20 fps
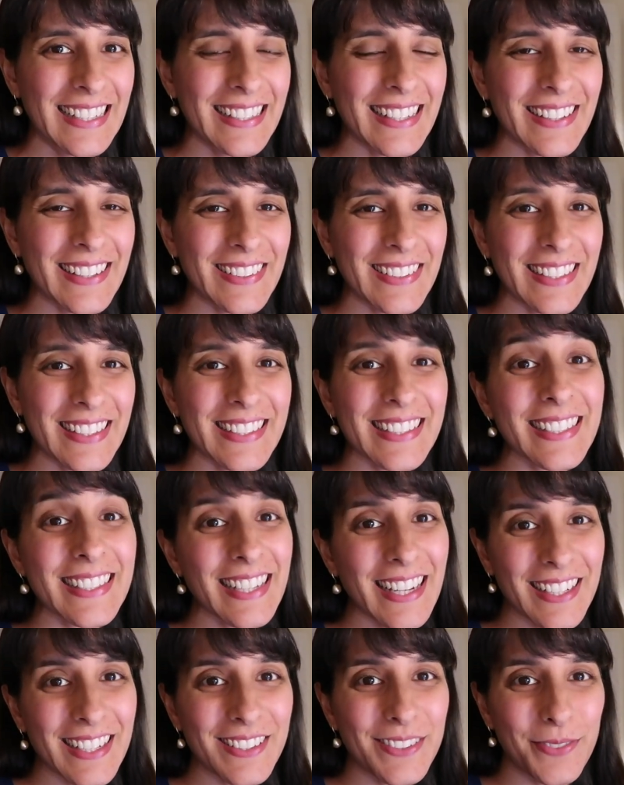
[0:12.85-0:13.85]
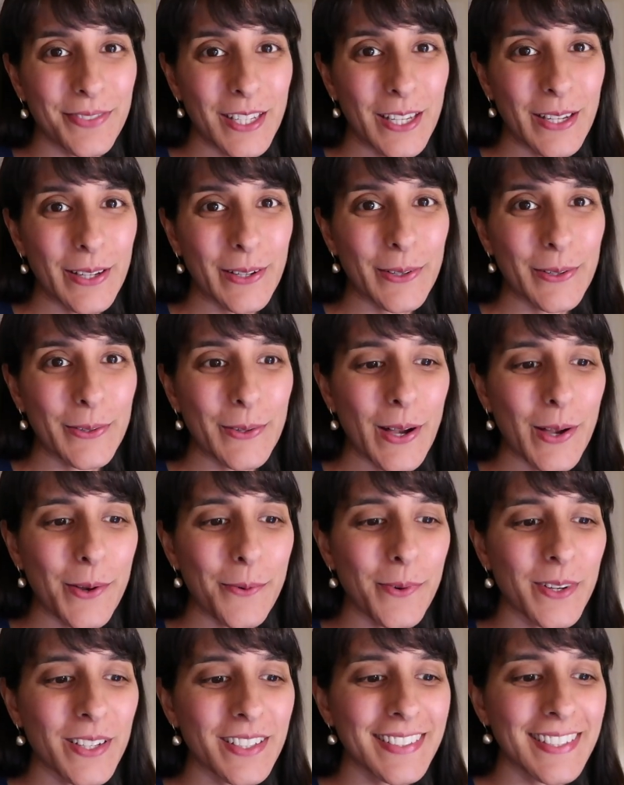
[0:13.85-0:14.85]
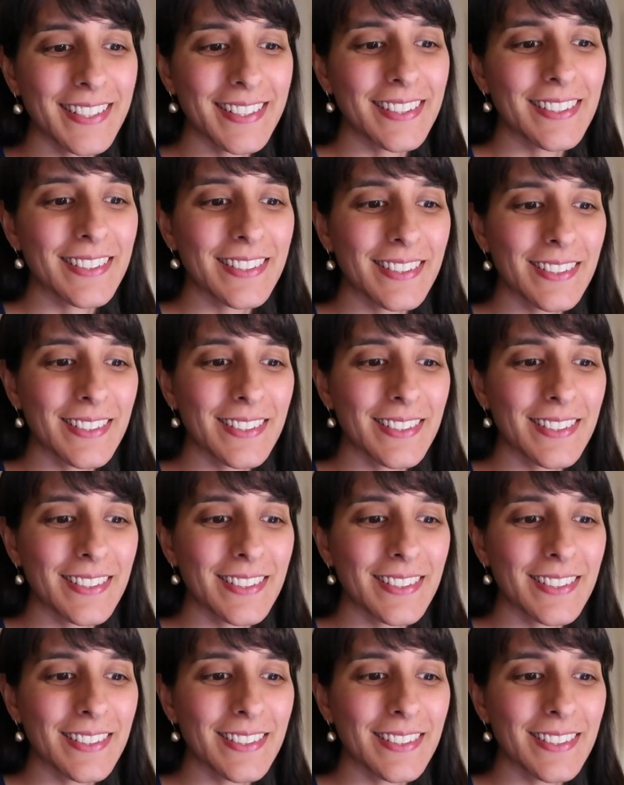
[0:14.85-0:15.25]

Now in today's video, I wanted to